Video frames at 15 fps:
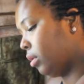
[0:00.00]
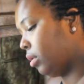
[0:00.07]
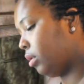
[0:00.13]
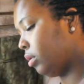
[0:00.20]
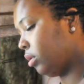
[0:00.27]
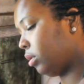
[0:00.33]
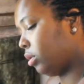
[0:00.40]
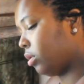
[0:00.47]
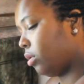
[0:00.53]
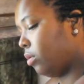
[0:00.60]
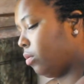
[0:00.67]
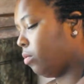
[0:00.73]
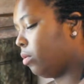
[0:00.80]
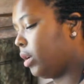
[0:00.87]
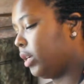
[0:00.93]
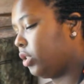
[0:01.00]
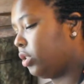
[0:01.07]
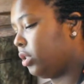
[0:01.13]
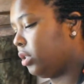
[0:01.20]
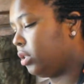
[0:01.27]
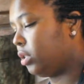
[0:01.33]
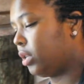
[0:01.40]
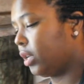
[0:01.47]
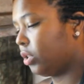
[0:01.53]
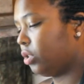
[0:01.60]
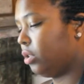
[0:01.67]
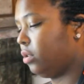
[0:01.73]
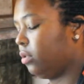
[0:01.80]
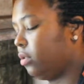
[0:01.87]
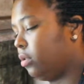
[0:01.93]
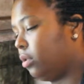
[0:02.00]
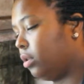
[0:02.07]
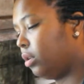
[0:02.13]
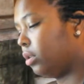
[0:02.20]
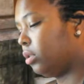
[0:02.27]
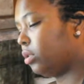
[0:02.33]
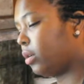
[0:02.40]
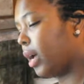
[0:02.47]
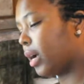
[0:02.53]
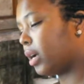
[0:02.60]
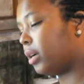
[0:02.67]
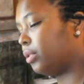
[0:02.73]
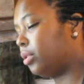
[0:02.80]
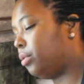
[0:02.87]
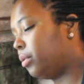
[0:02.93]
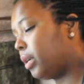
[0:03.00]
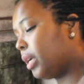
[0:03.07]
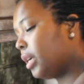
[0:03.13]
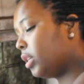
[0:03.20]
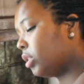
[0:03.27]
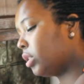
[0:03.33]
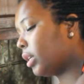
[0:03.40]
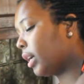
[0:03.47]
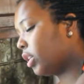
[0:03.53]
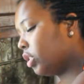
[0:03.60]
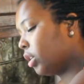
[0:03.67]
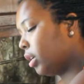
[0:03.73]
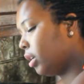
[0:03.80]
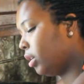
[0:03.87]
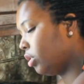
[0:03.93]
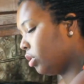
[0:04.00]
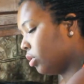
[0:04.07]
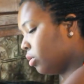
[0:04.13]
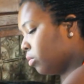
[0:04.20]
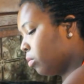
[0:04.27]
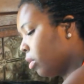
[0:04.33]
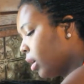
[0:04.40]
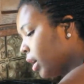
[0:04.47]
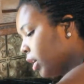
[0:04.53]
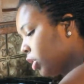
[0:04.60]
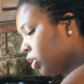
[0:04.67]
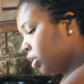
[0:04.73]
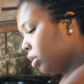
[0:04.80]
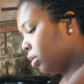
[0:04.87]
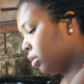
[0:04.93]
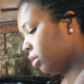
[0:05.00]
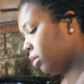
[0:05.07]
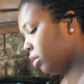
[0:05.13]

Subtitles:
I'm just gonna wash this section. So I go through each section and just wash.